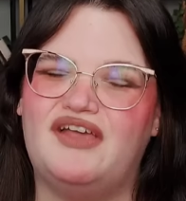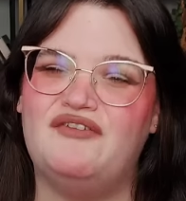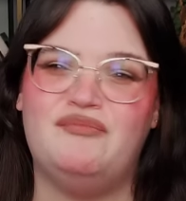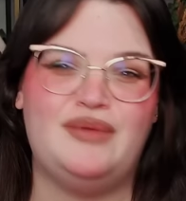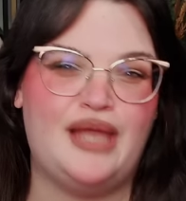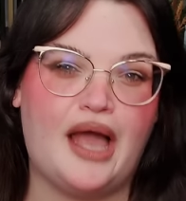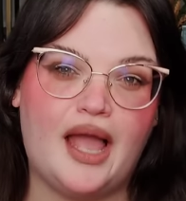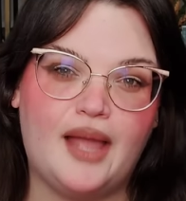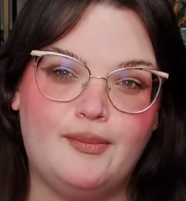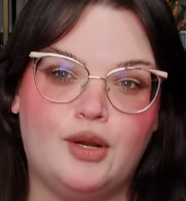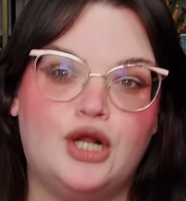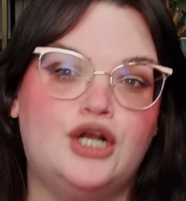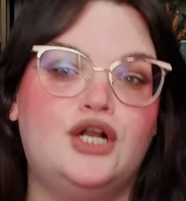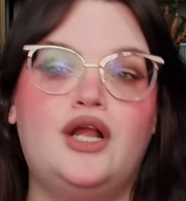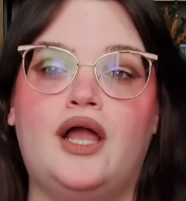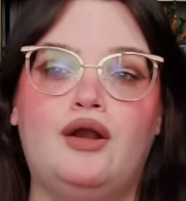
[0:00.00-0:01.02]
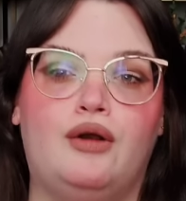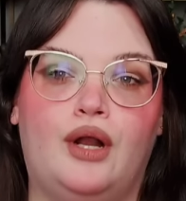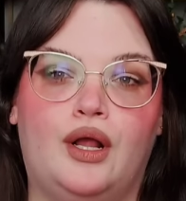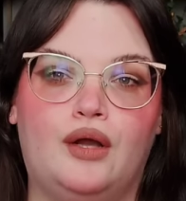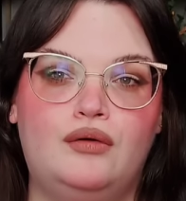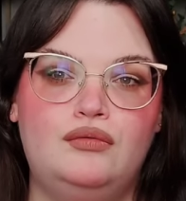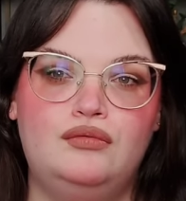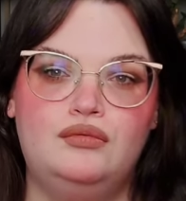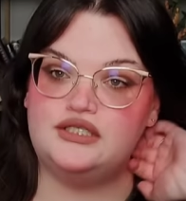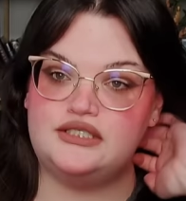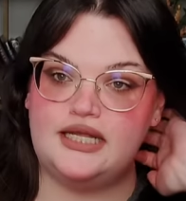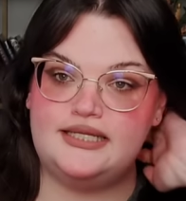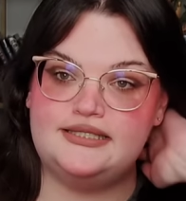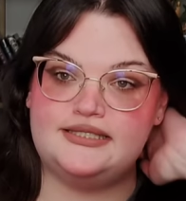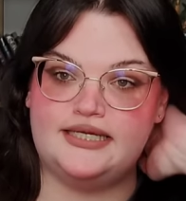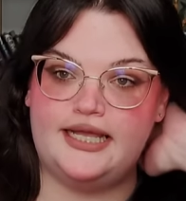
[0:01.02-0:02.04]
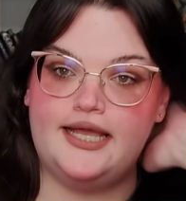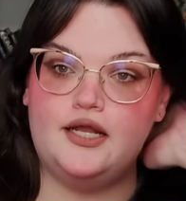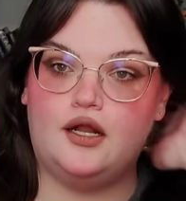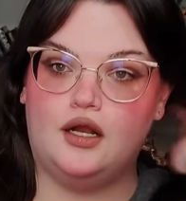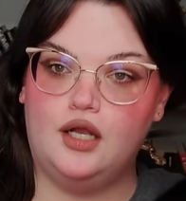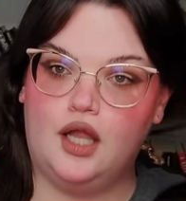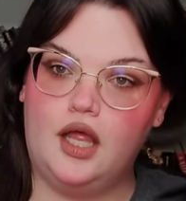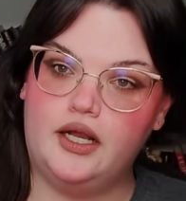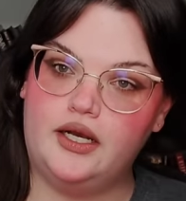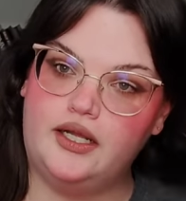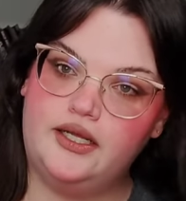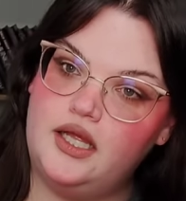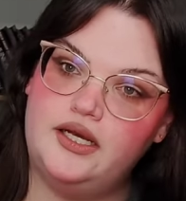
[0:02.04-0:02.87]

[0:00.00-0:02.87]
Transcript: FBI partner, I don't know, decides to hit on Lana.